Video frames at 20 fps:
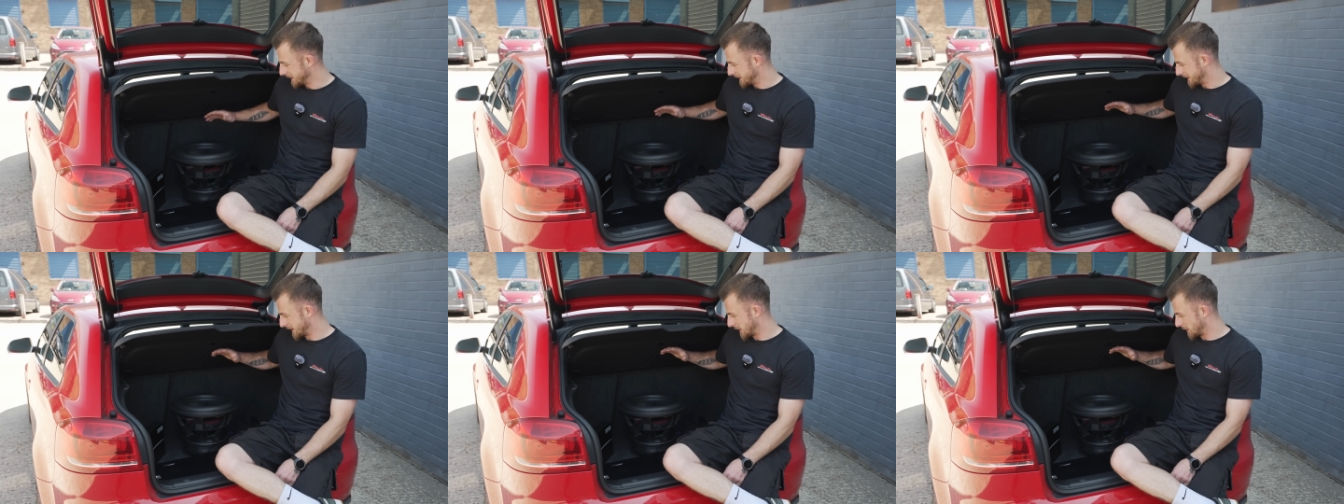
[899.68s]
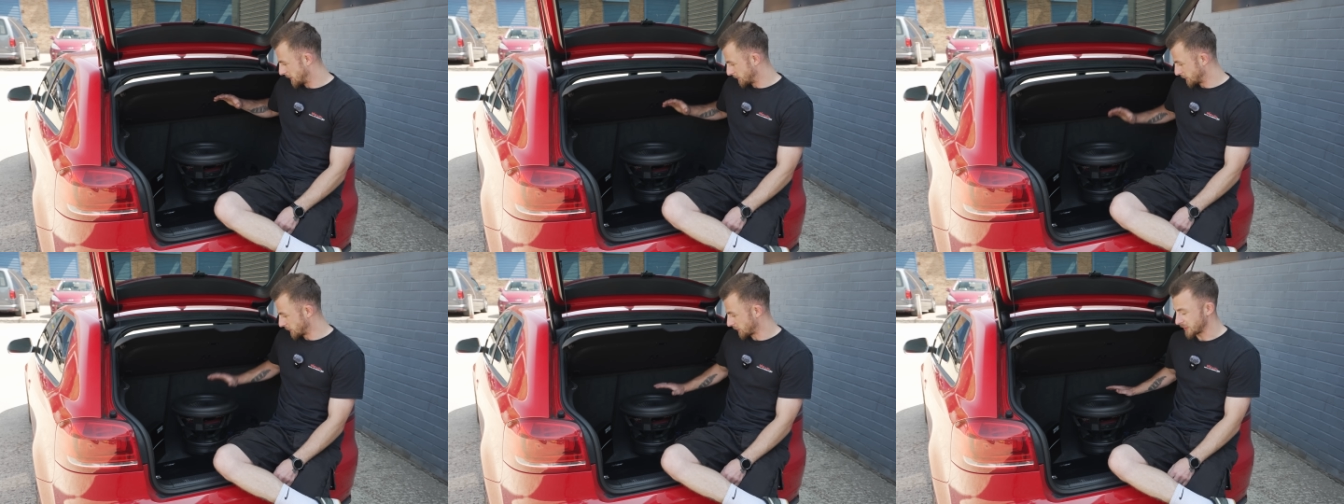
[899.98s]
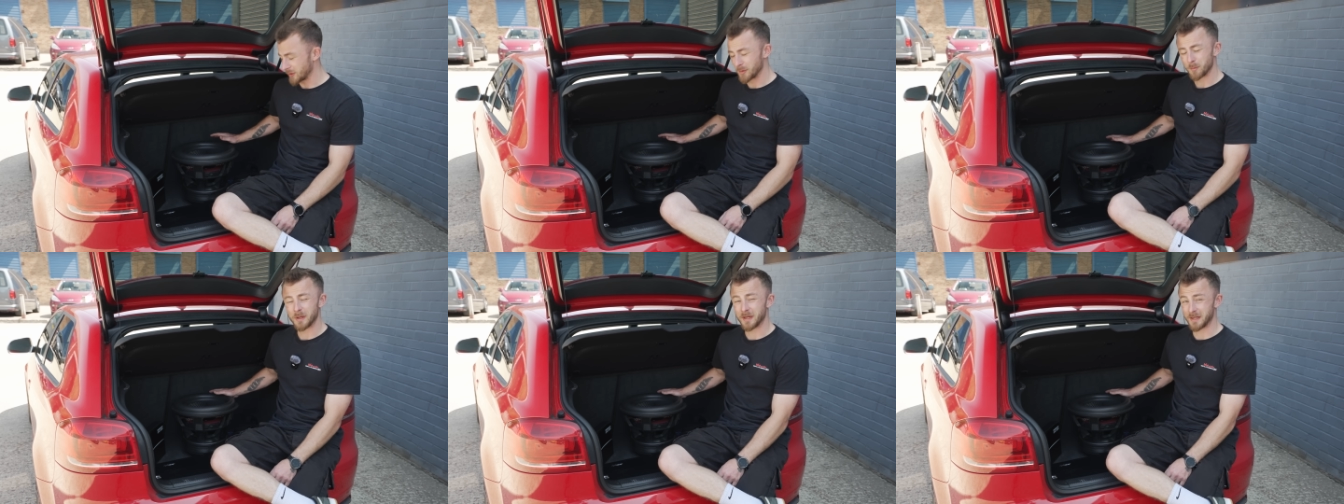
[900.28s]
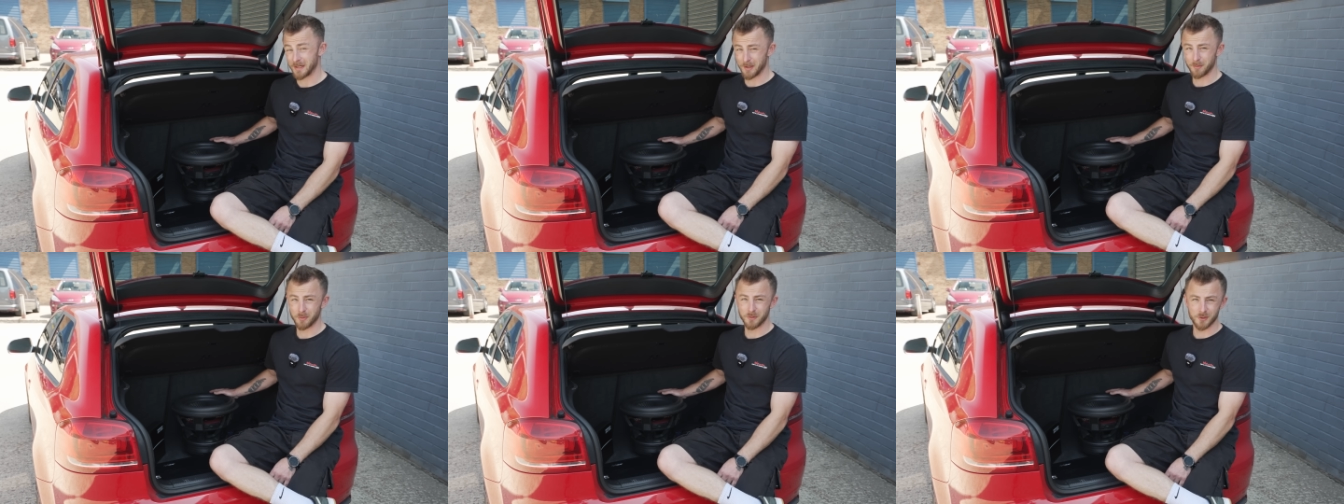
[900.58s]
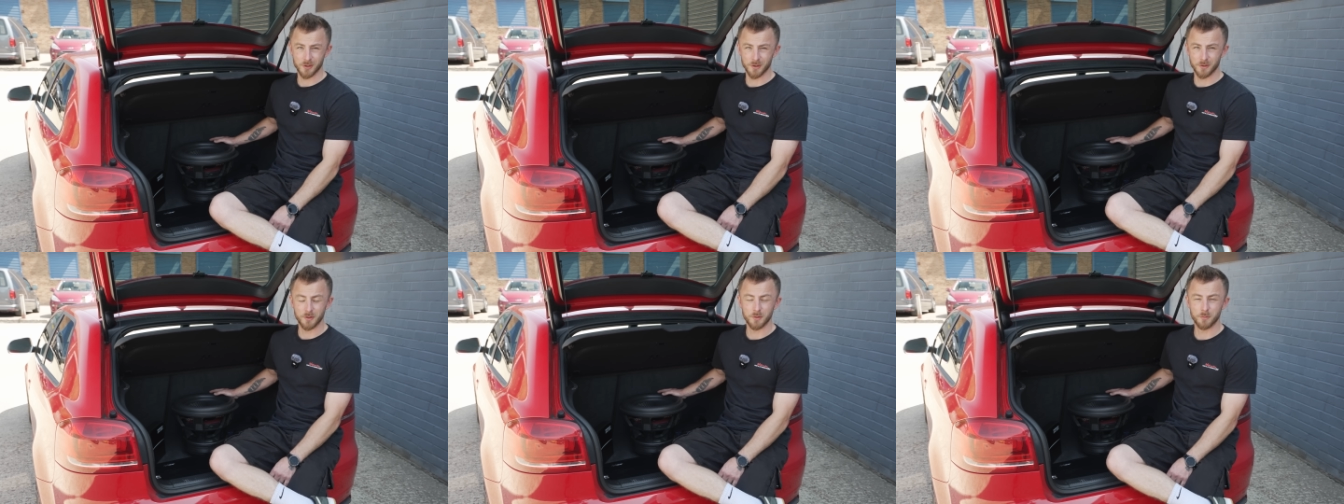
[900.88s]
Now, I'm not gonna pick it up and
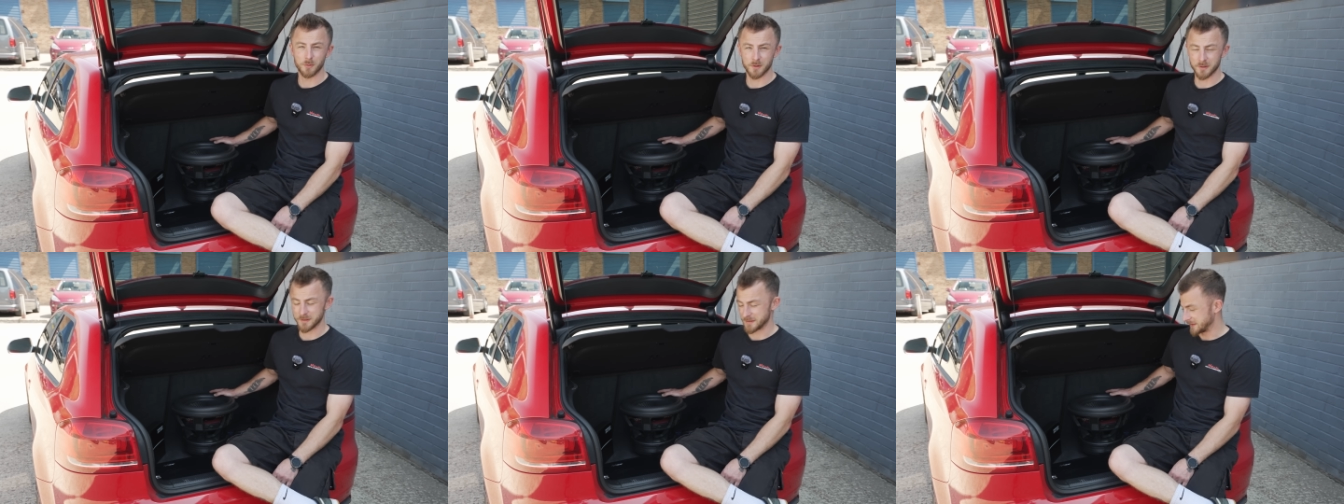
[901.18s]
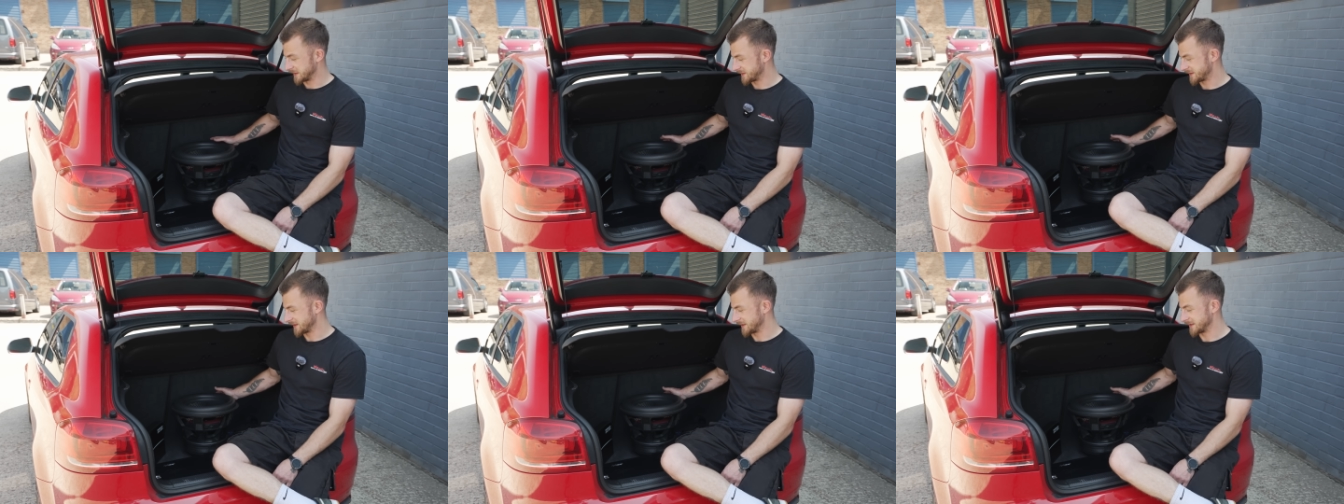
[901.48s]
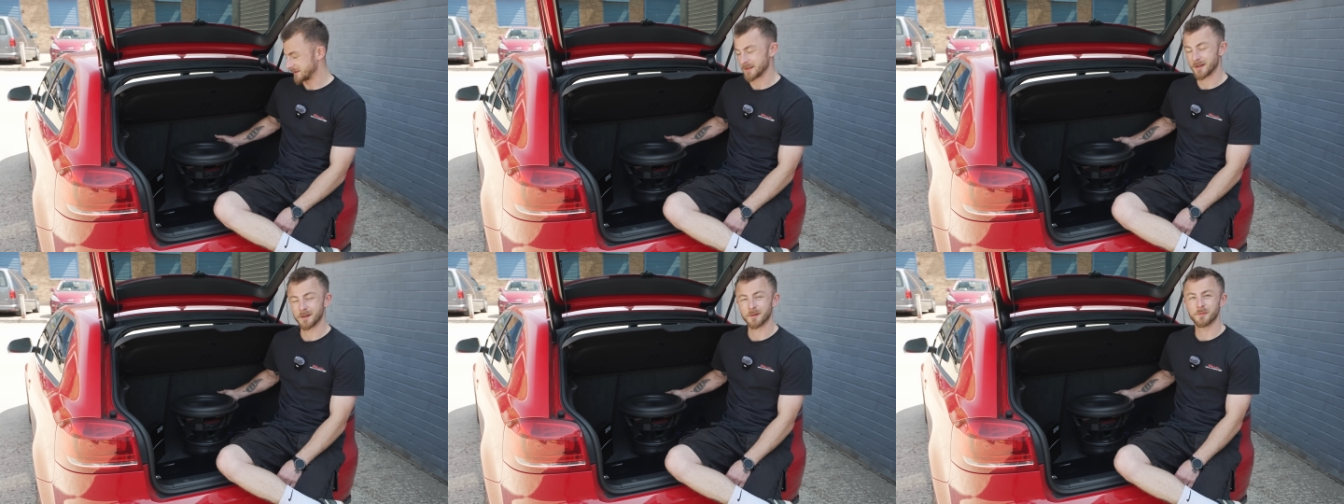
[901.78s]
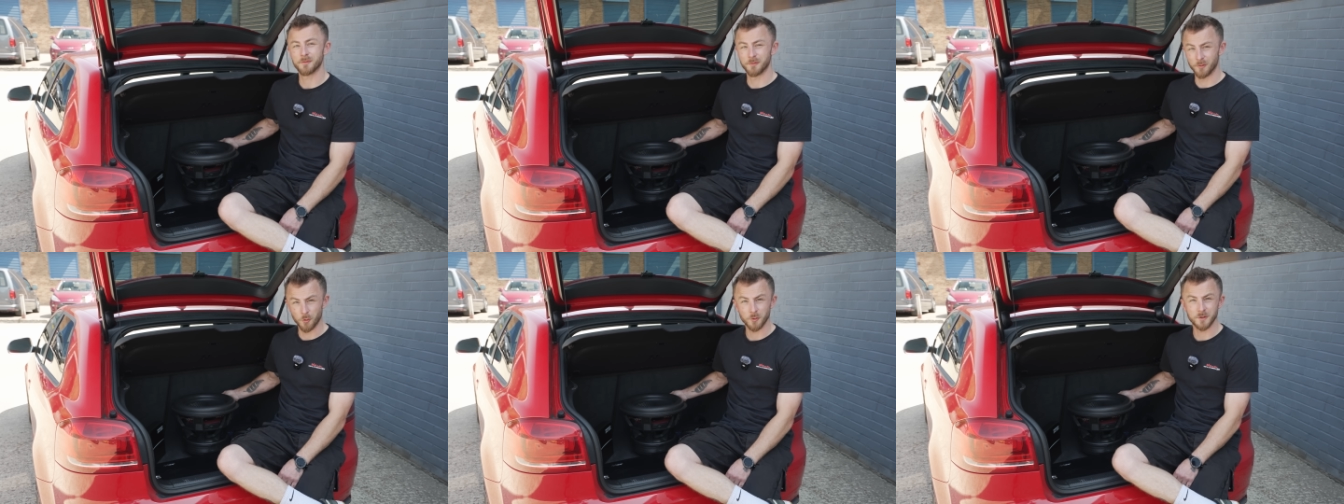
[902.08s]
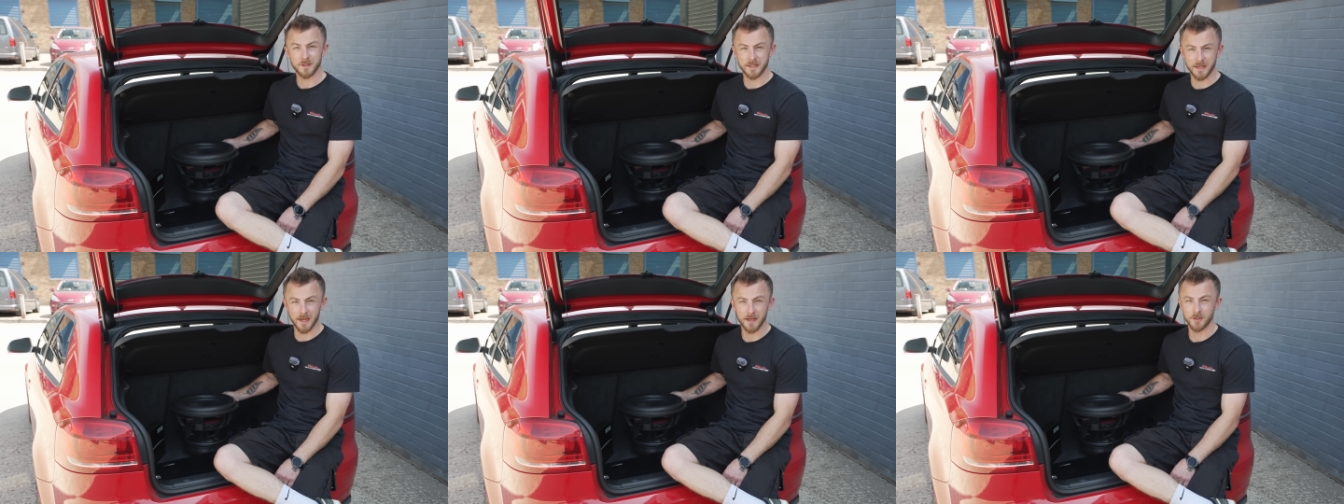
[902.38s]
show you because this thing is like
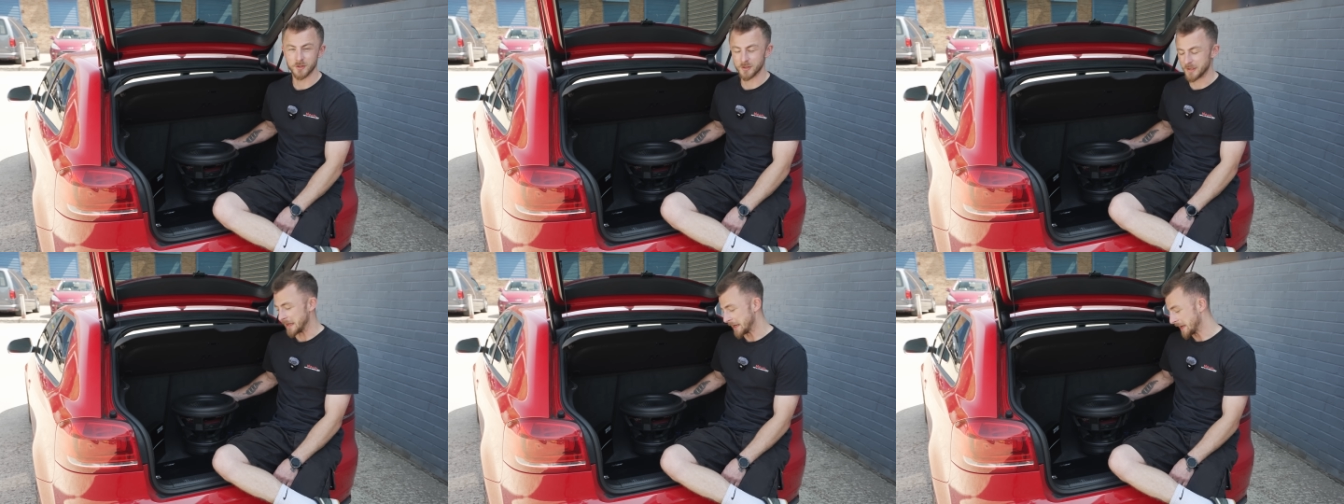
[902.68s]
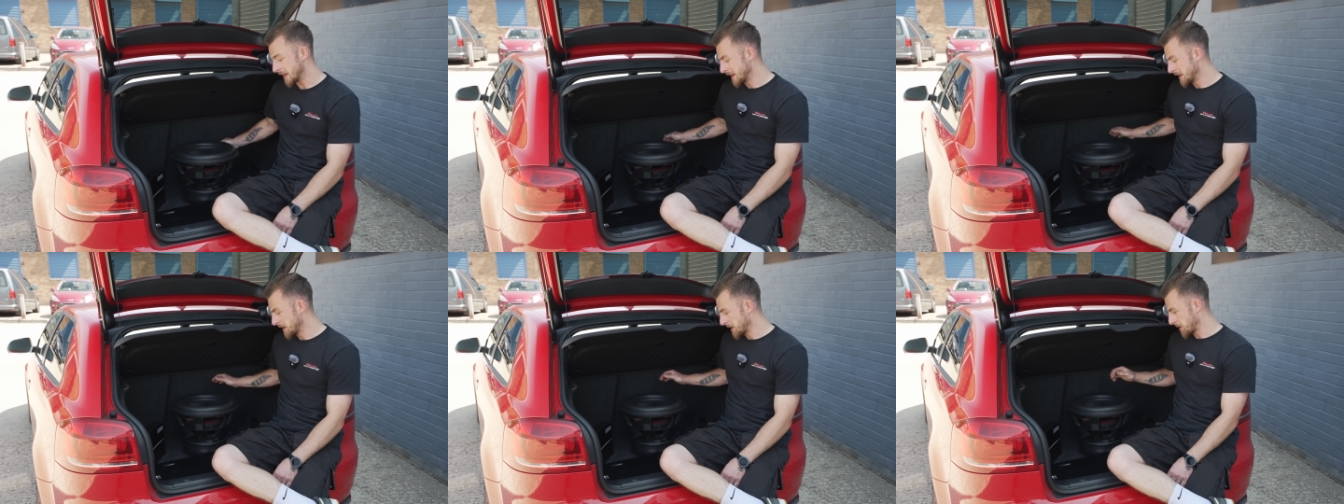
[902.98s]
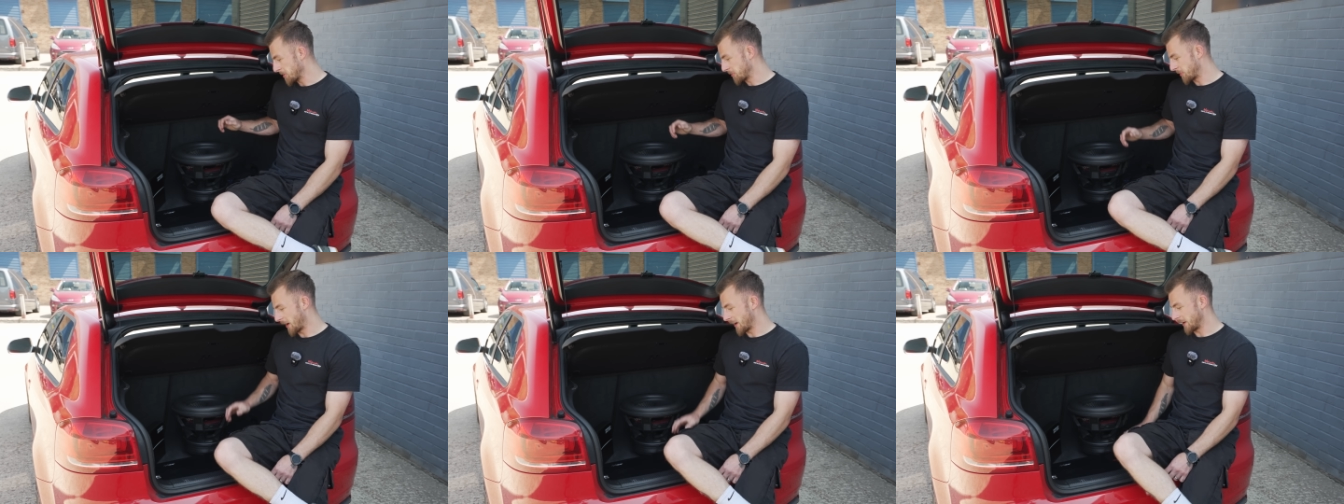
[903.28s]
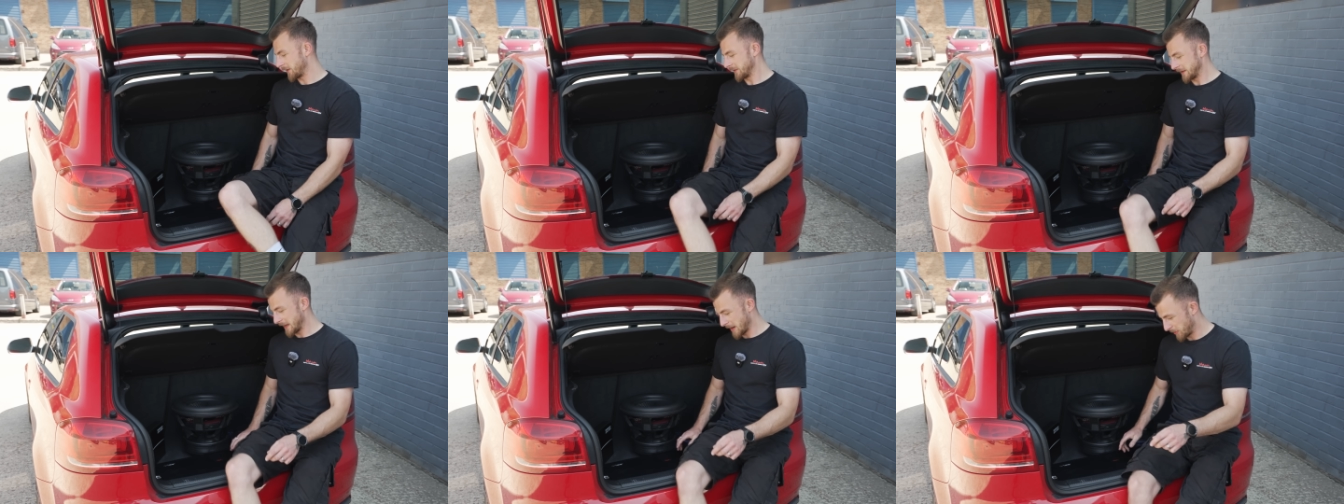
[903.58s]
40 kg, but the